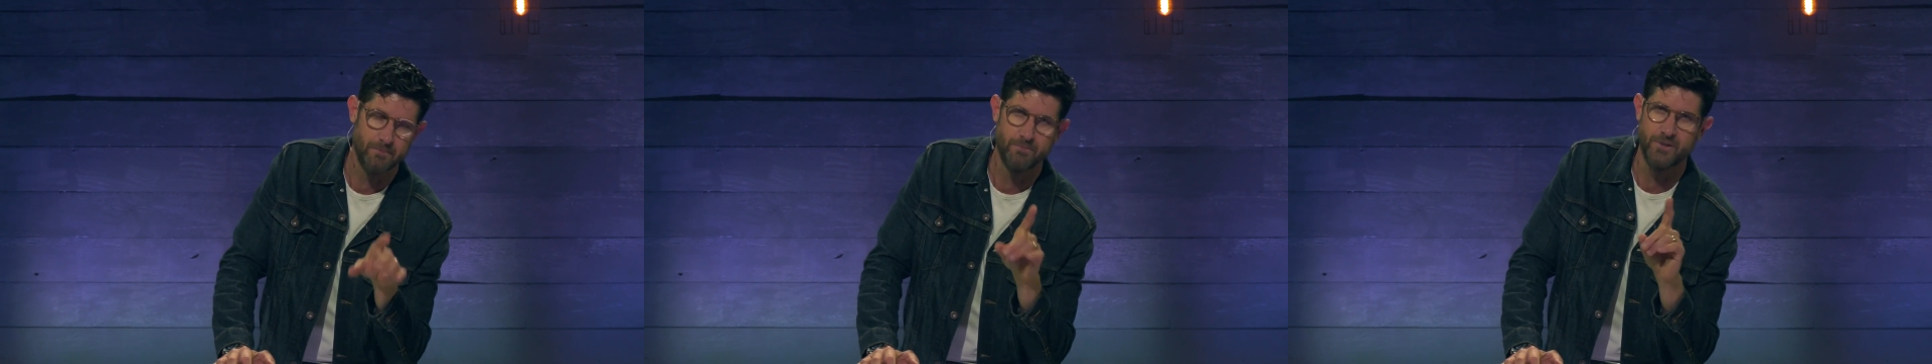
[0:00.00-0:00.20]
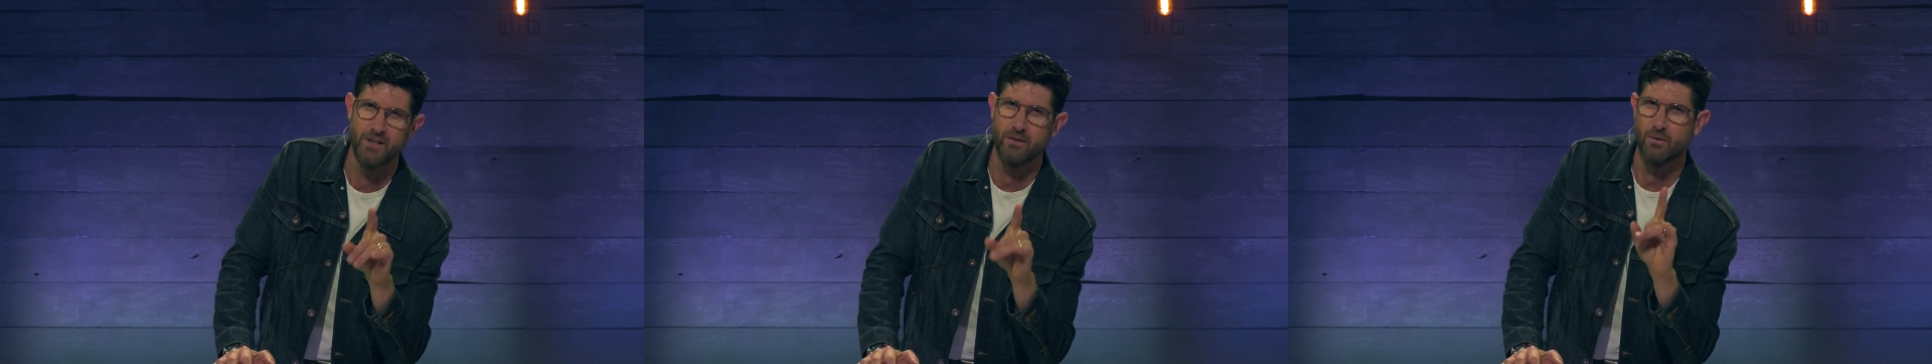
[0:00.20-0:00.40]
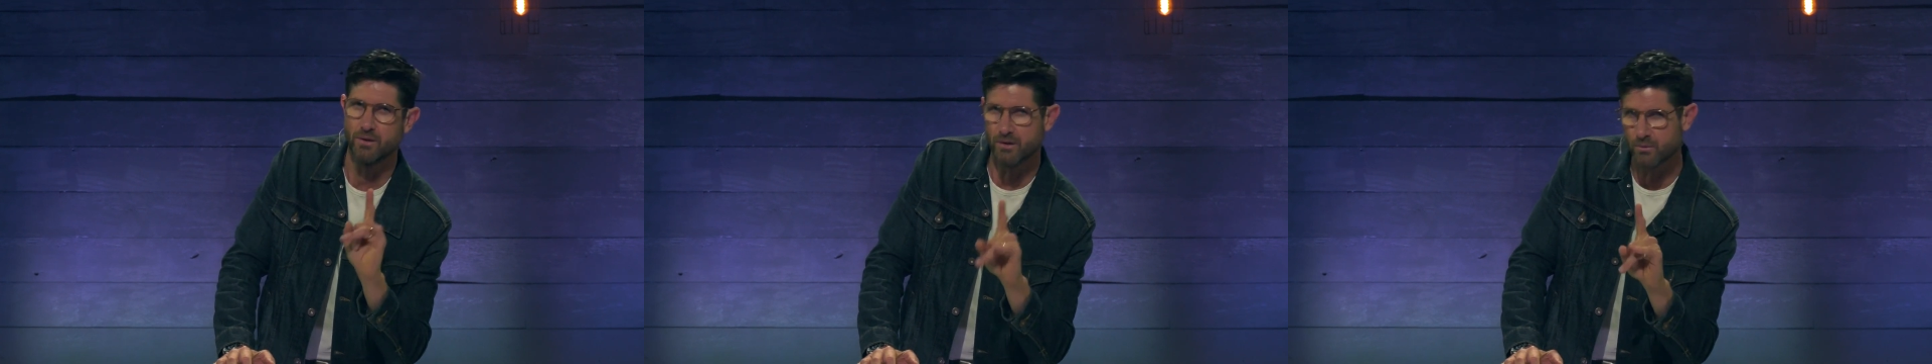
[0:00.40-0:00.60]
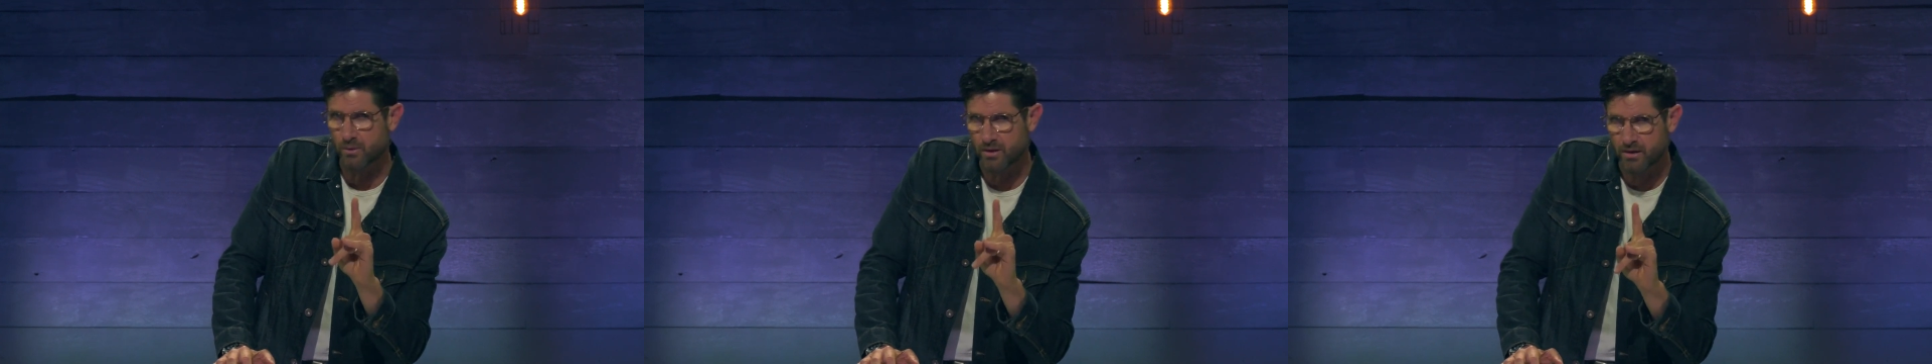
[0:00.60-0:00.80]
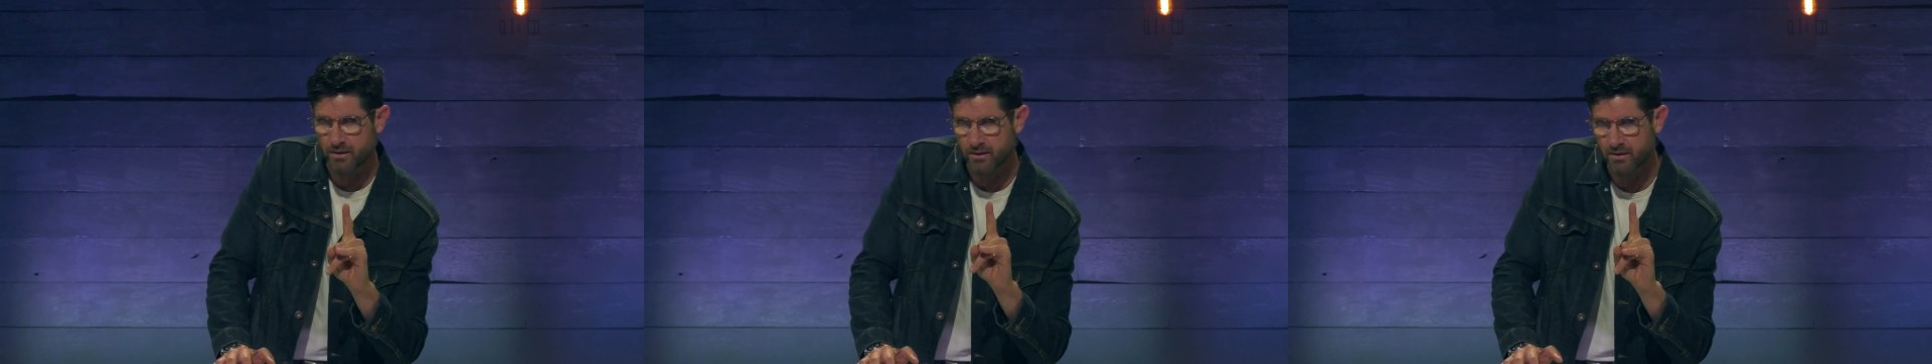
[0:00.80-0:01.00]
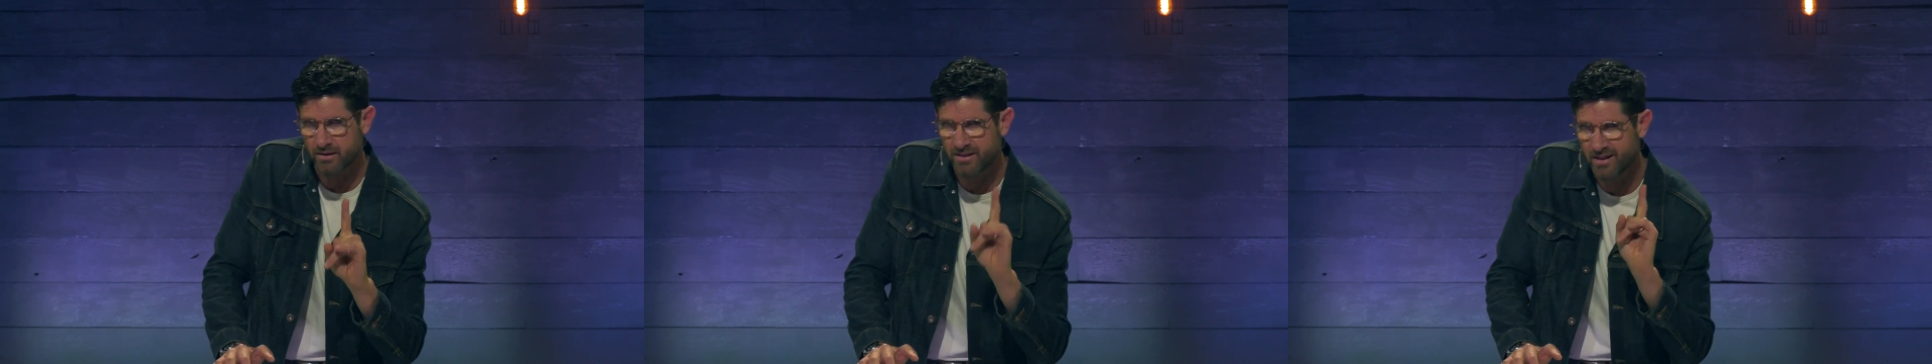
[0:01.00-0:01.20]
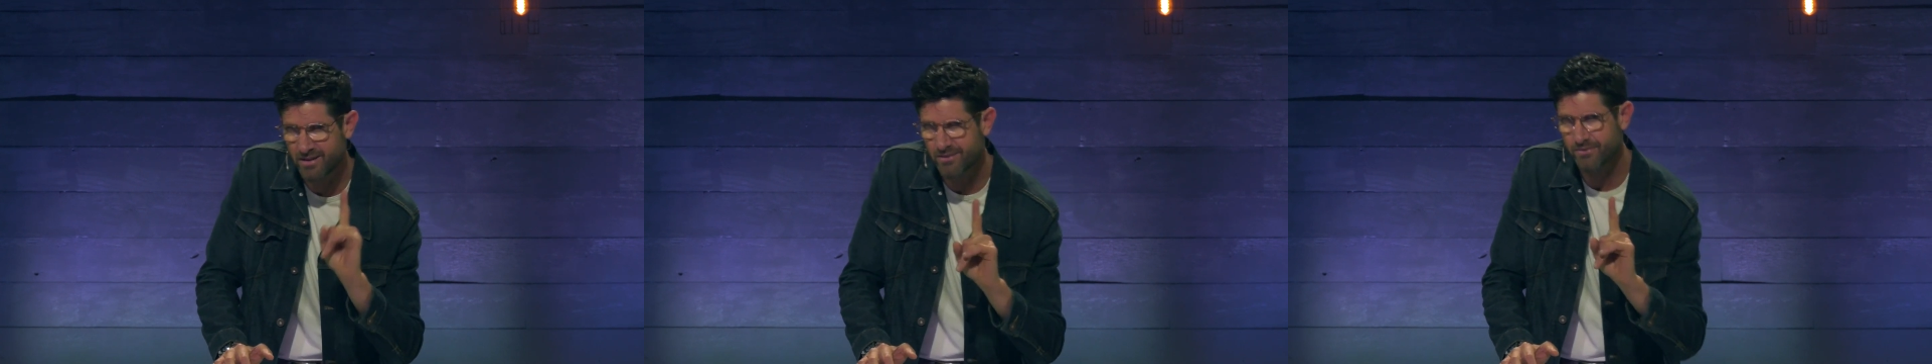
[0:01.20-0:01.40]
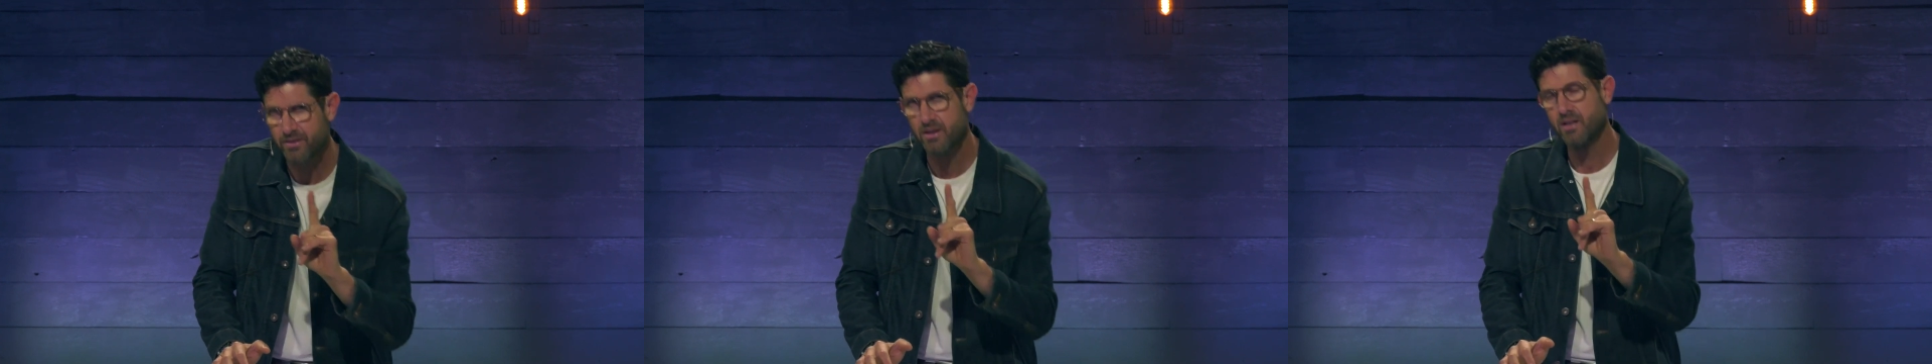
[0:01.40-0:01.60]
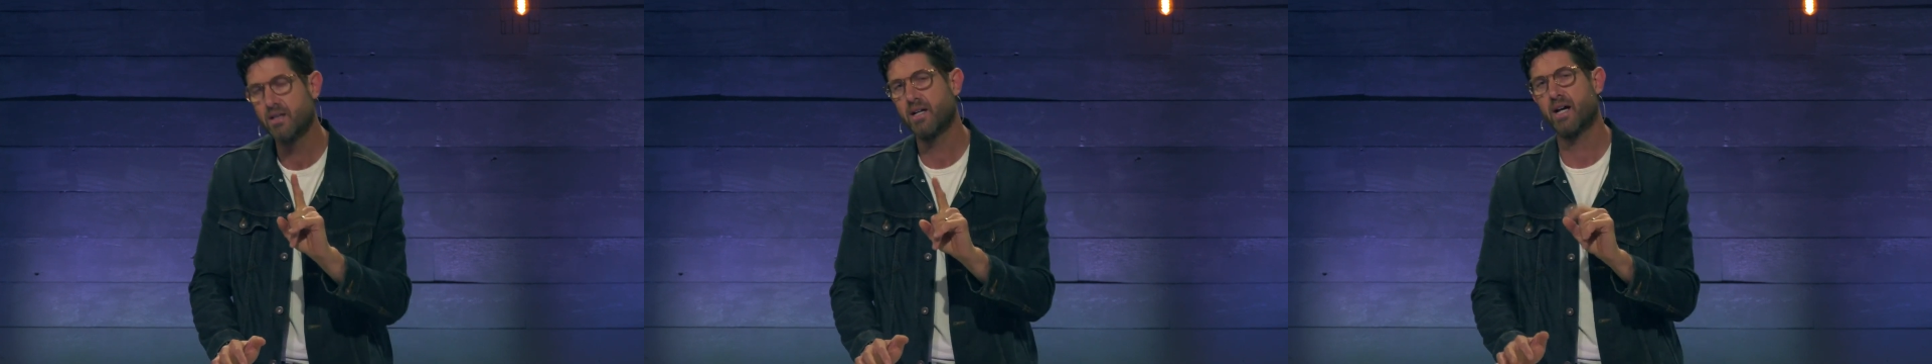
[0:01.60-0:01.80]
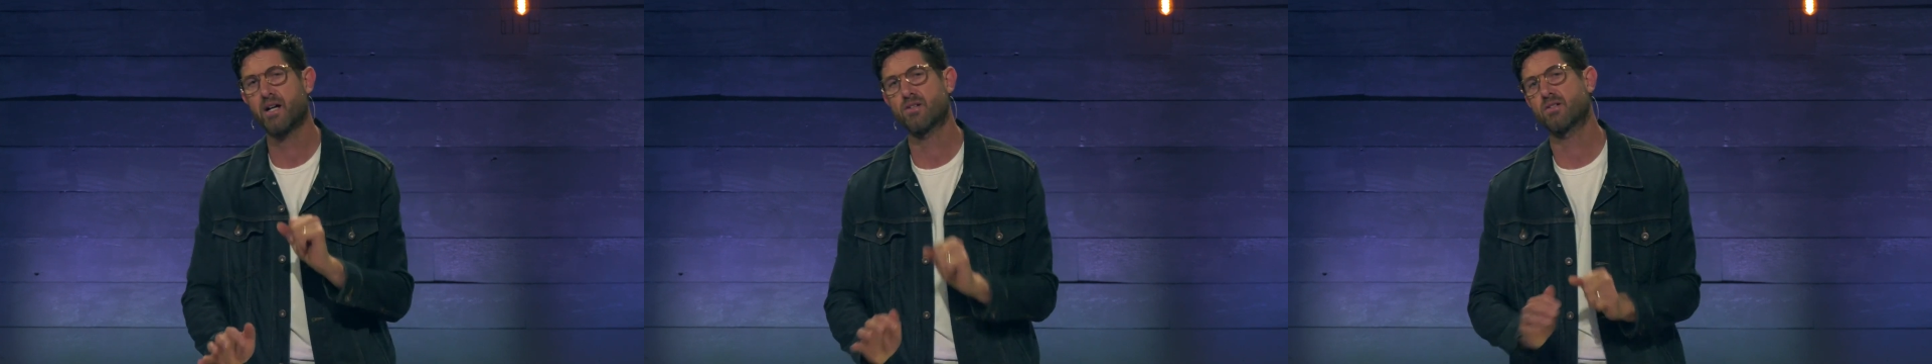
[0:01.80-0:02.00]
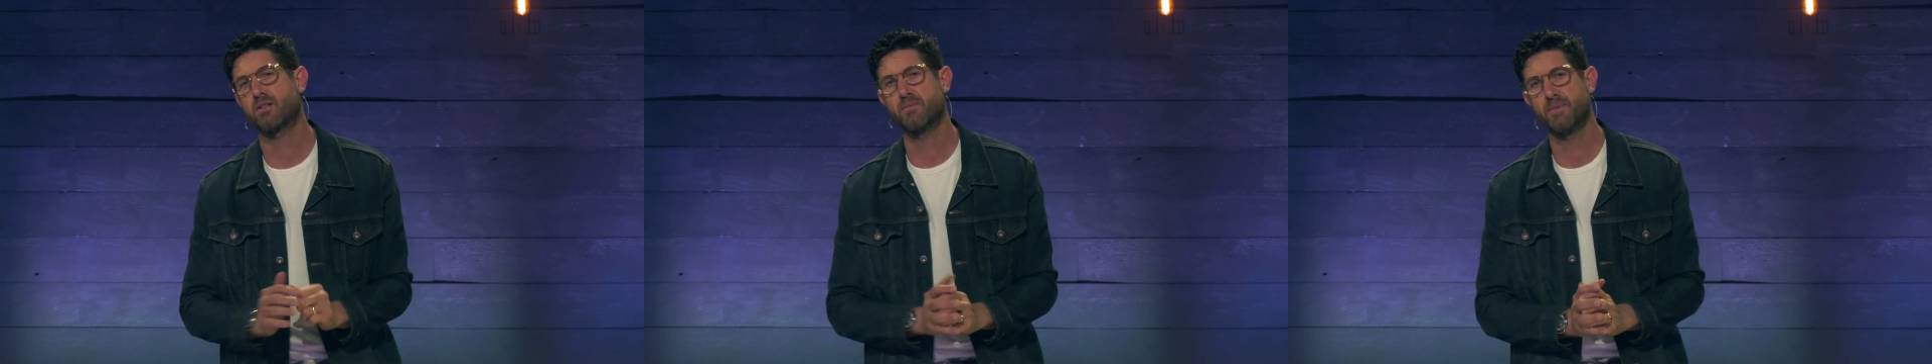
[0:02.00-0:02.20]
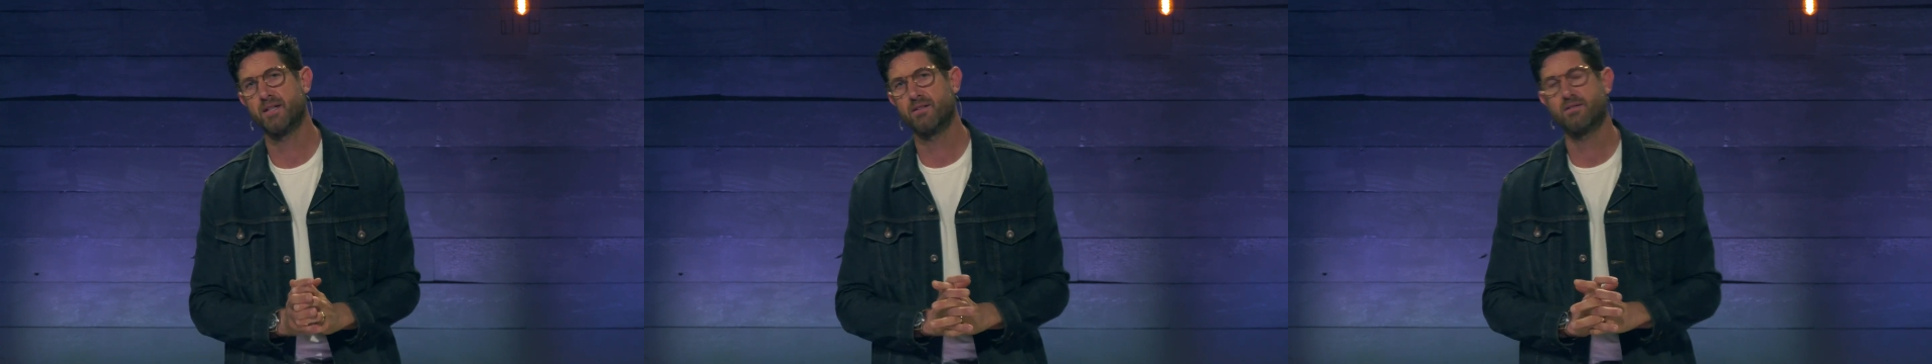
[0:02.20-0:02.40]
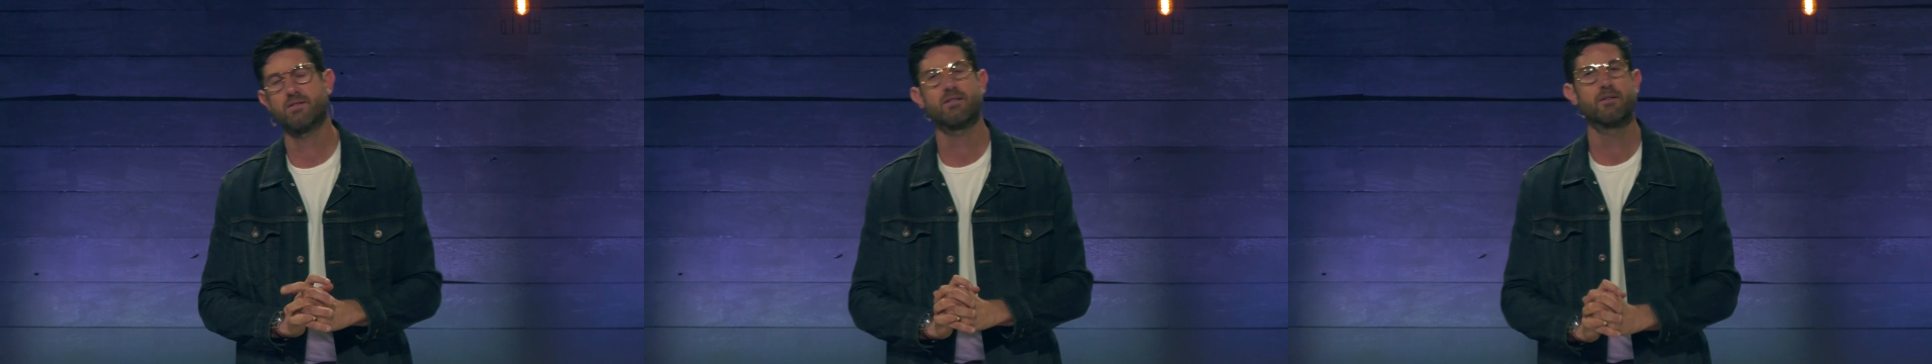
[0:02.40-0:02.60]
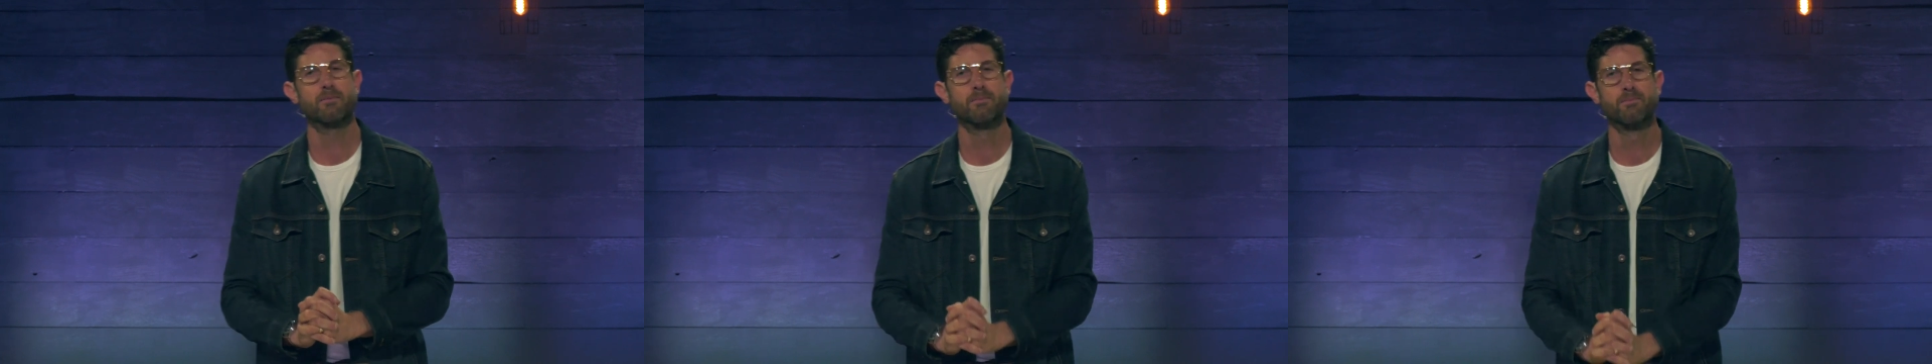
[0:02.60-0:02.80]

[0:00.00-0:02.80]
Do you know what the word Nineveh actually means?